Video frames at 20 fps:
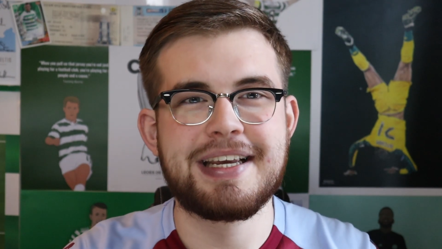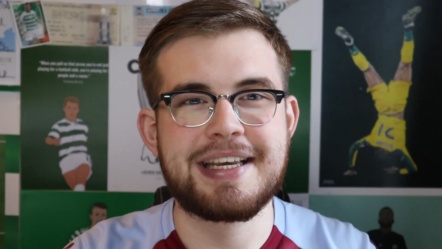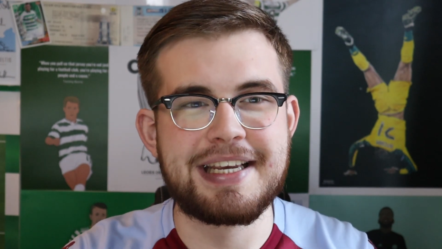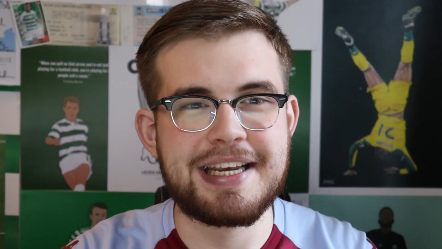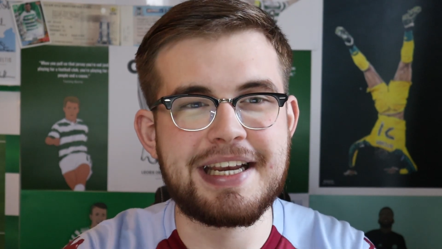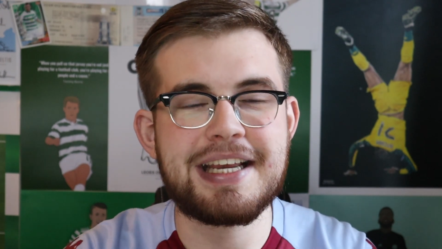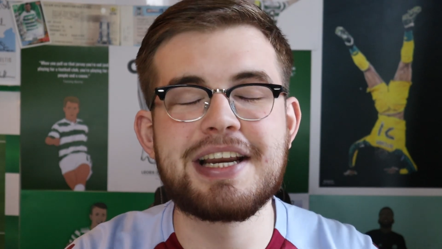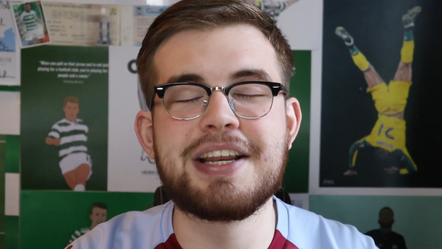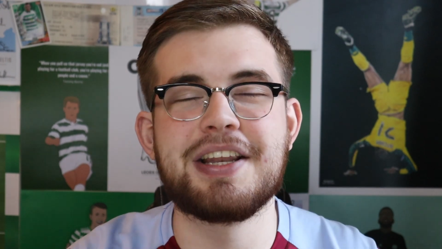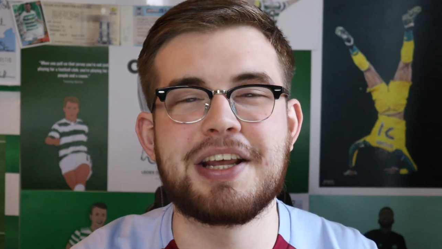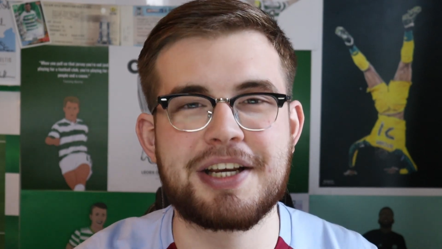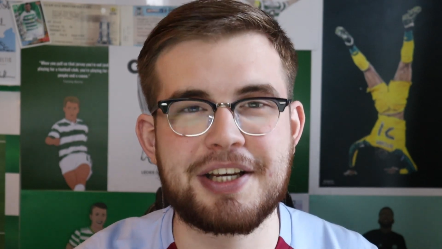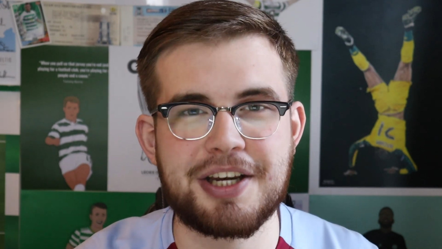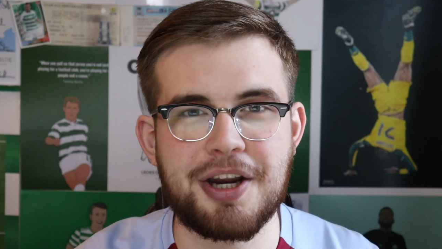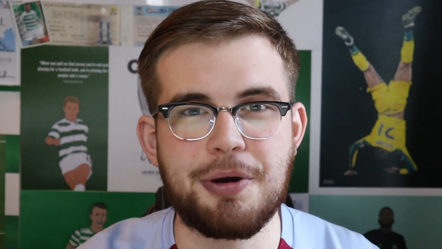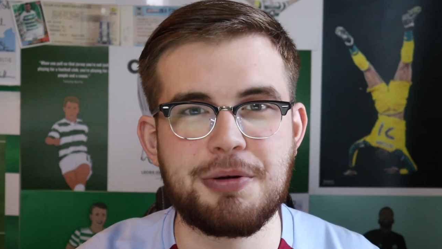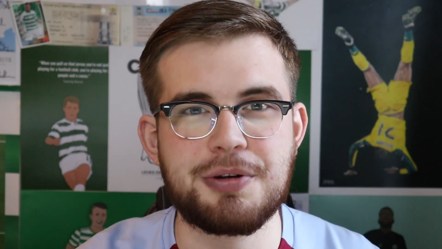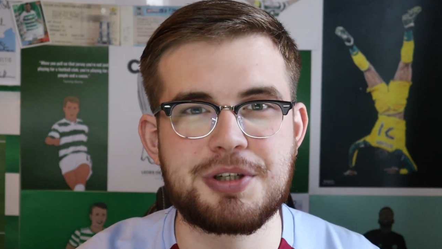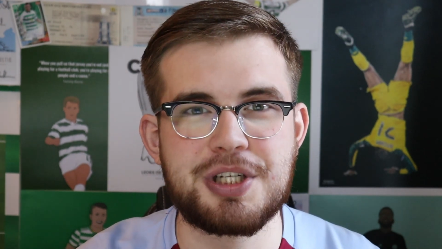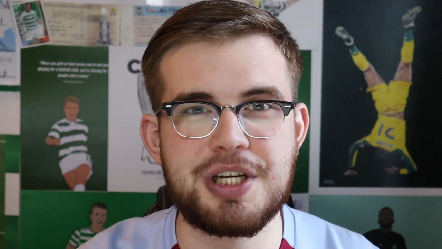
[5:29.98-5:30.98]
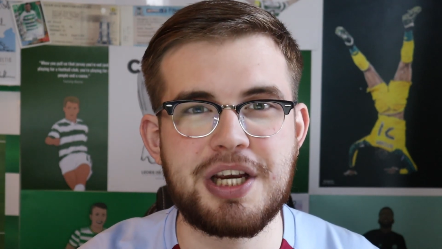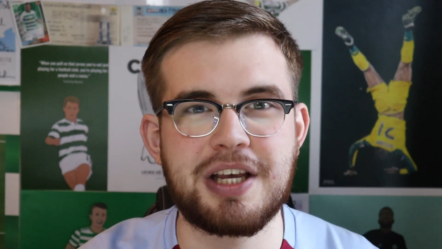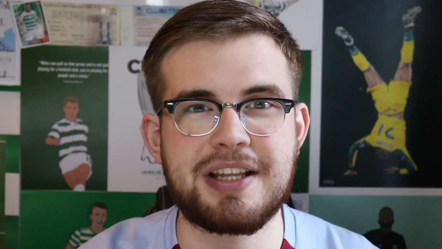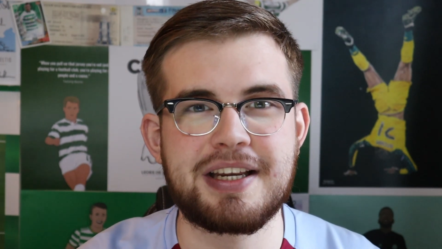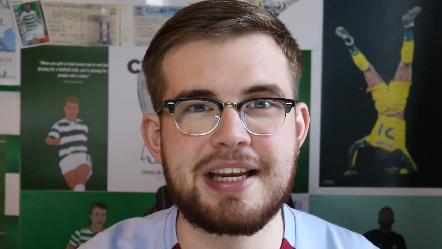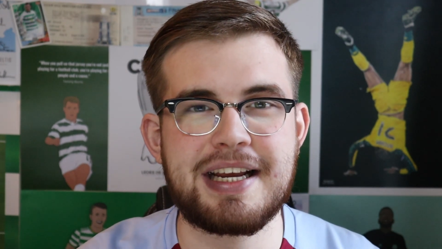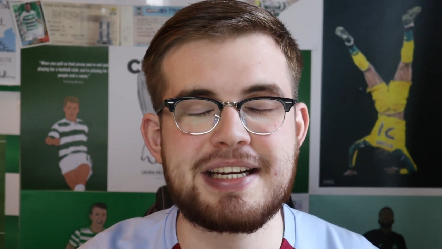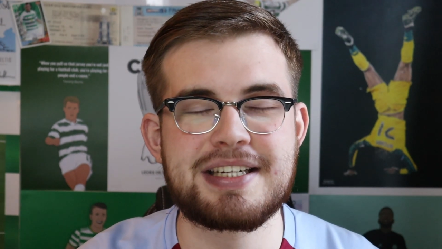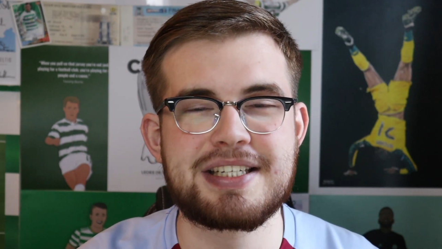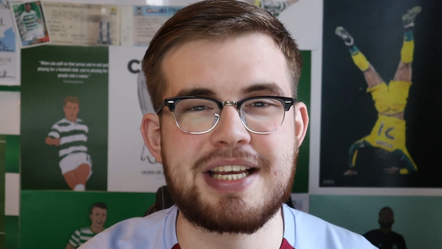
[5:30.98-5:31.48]
hearing the crowd cheer in
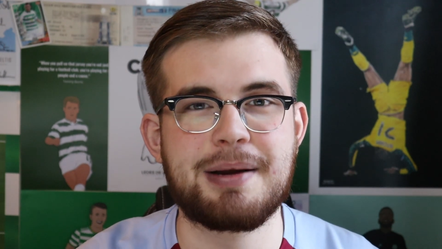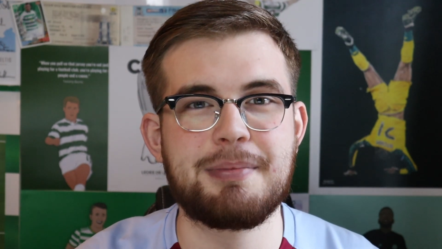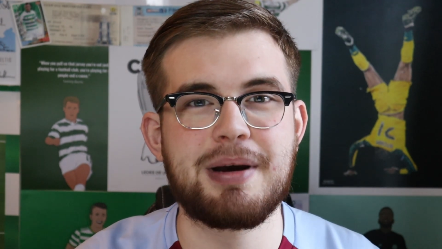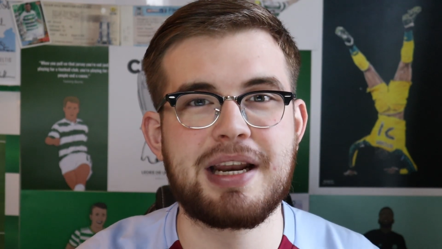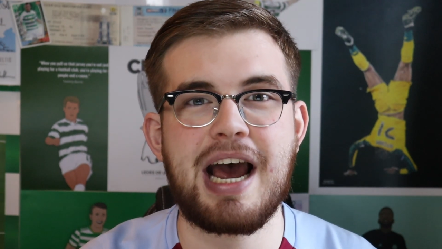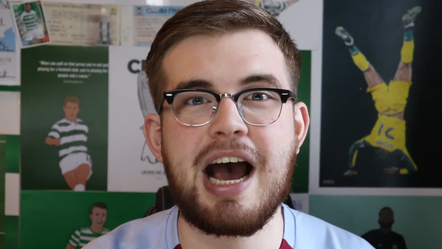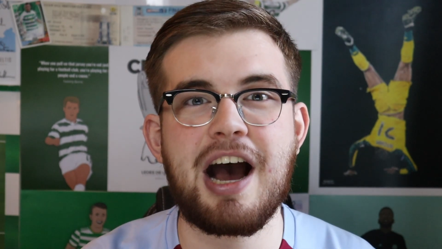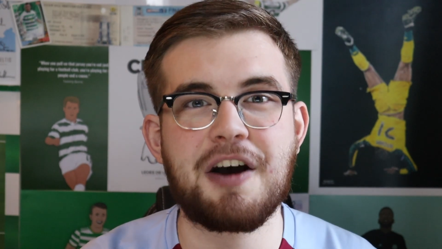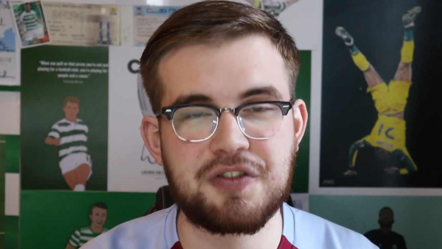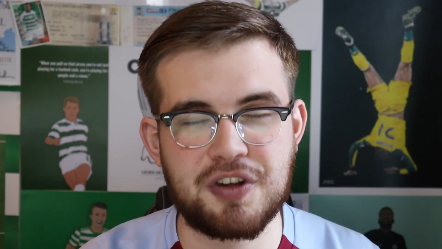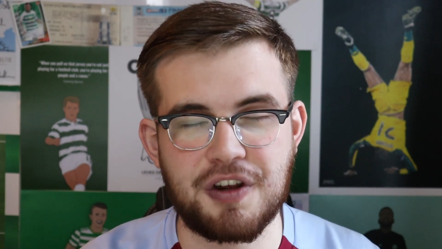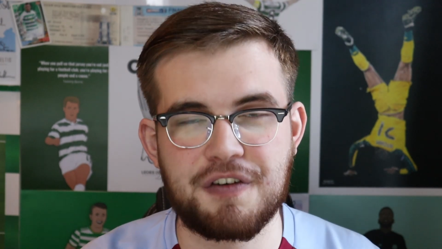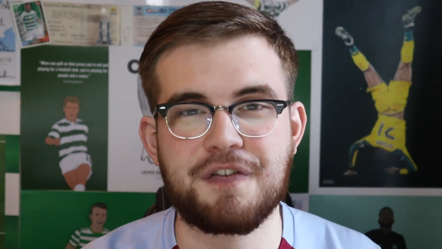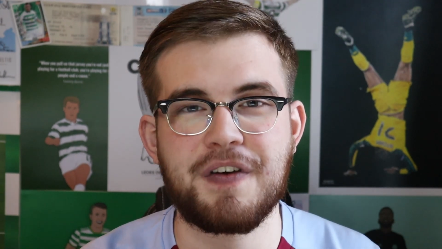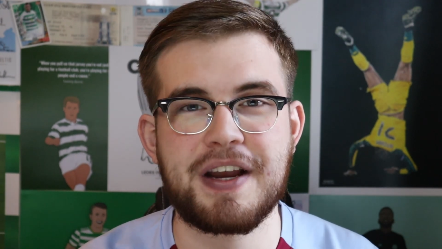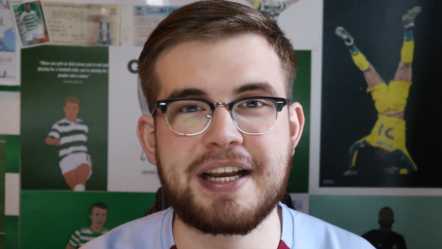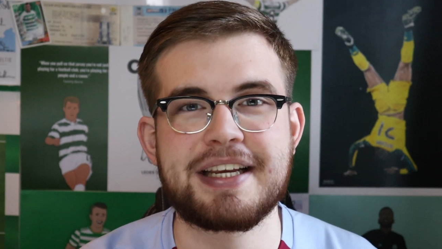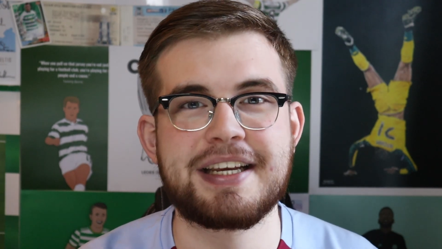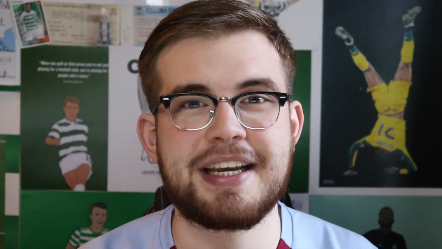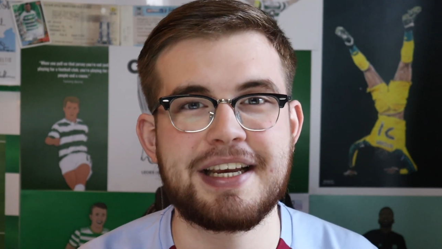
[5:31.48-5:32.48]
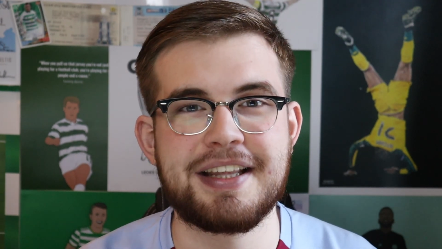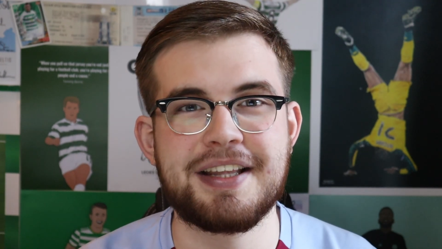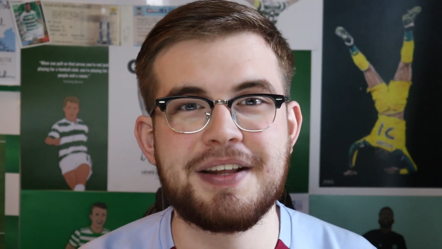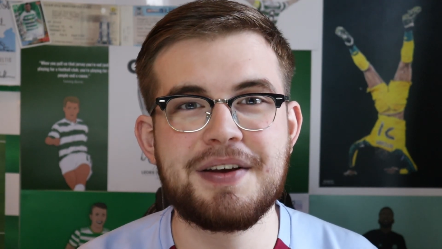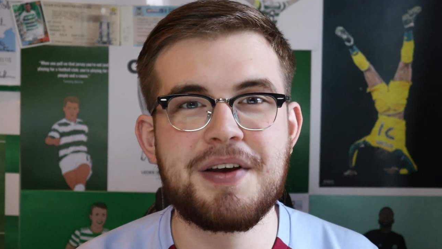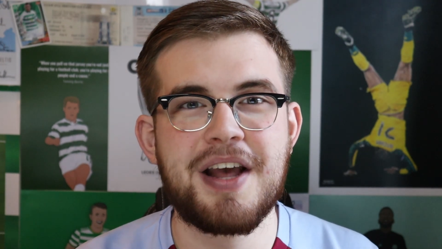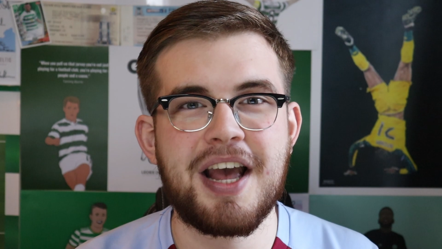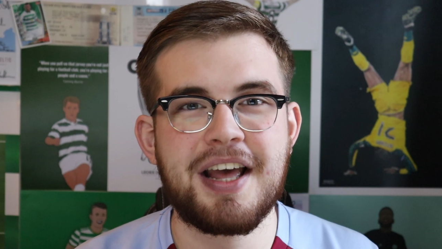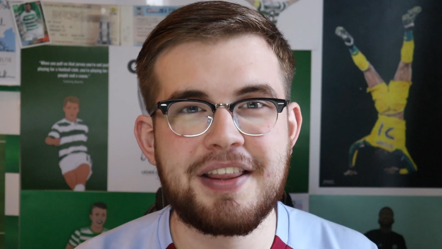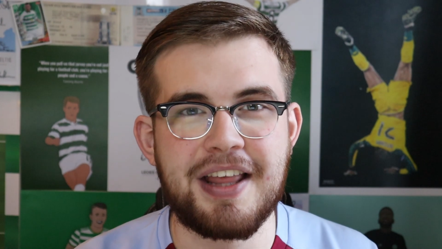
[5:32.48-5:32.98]
the 92nd minute after thinking
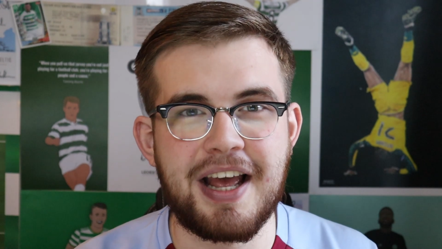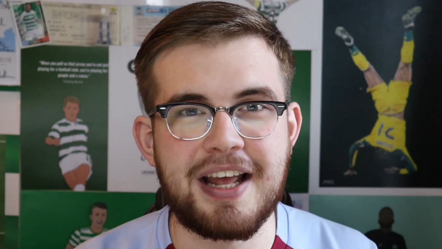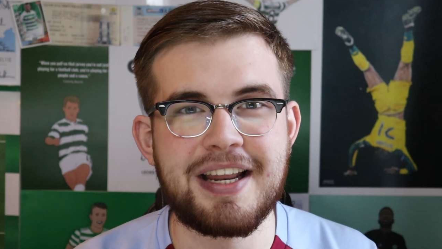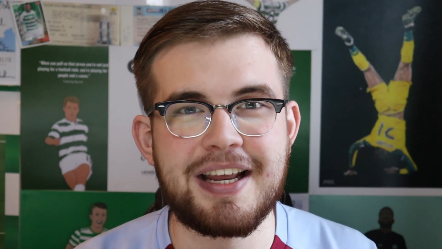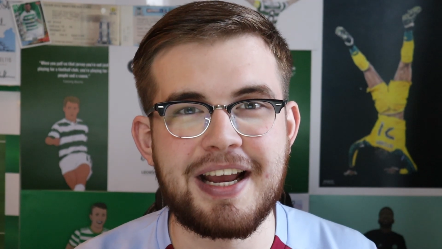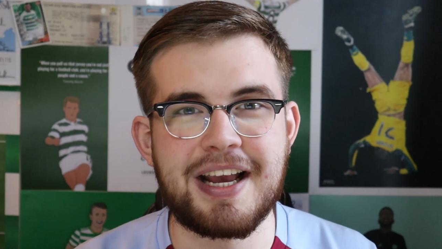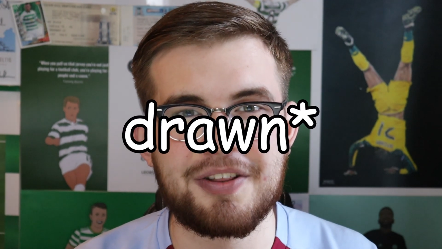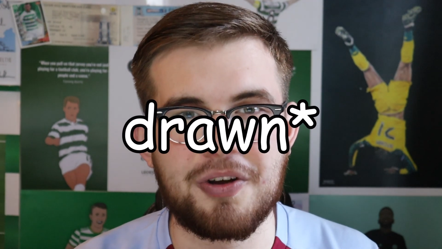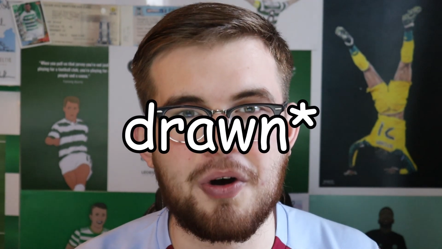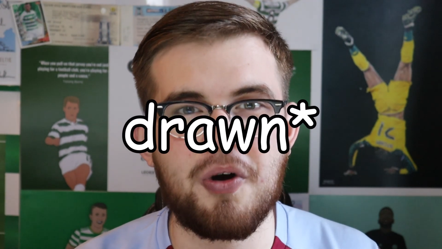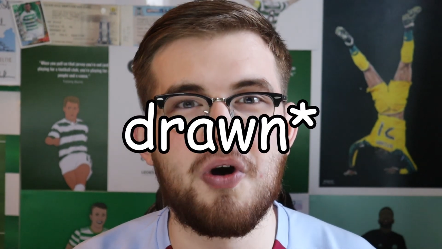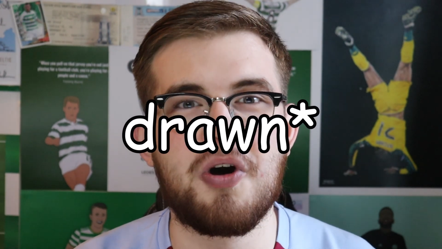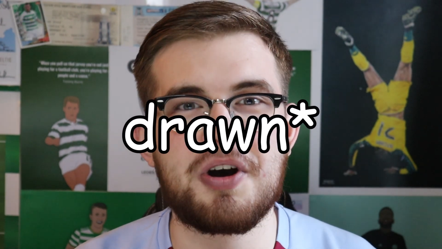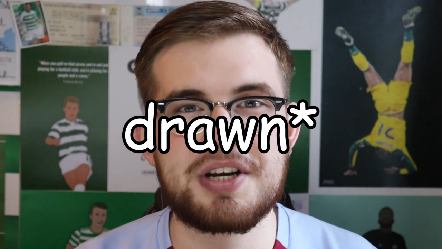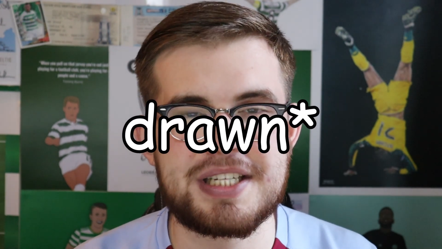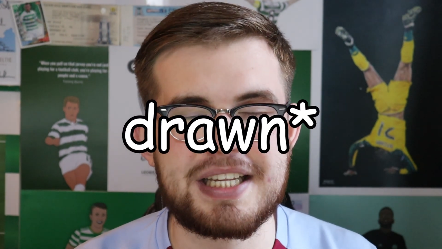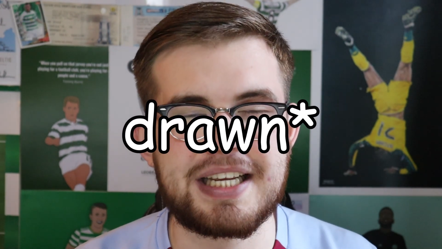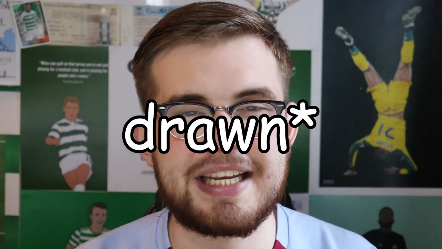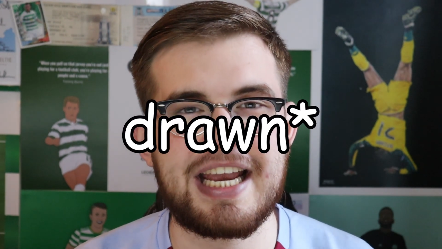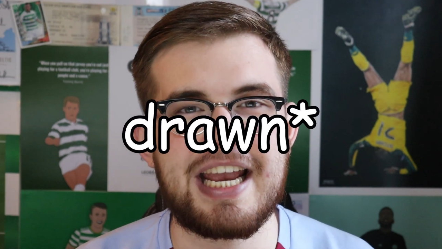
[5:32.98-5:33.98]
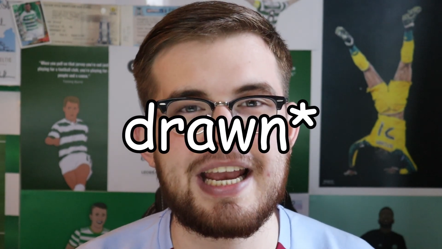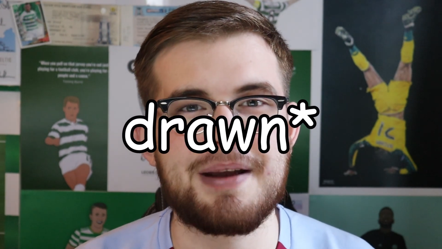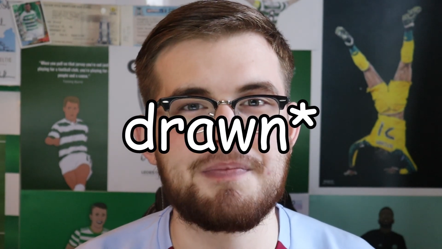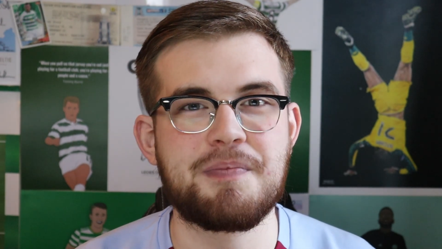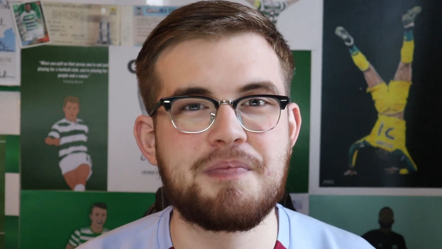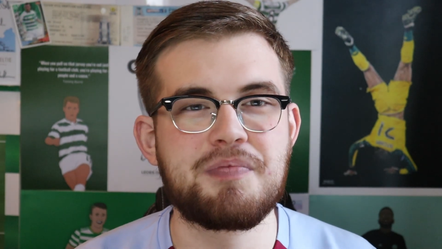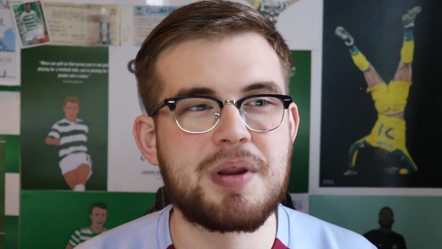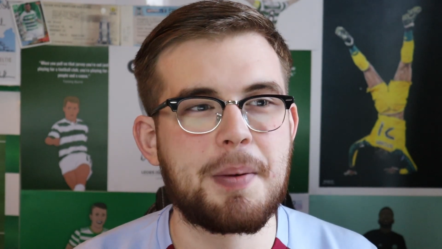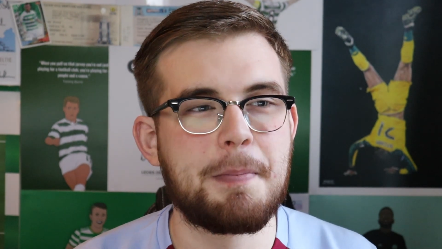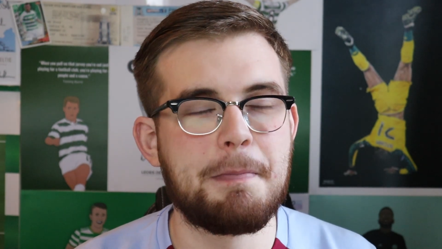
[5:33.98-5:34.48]
that they had lost the
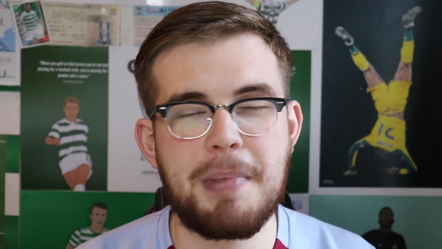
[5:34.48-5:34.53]
game.